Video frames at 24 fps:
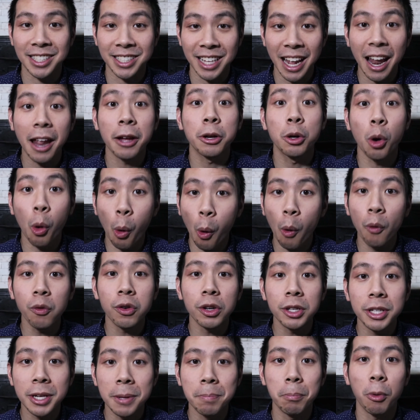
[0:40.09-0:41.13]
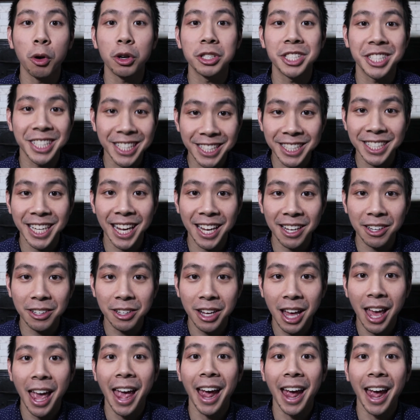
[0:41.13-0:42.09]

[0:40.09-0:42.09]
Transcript: and I go over it in more detail,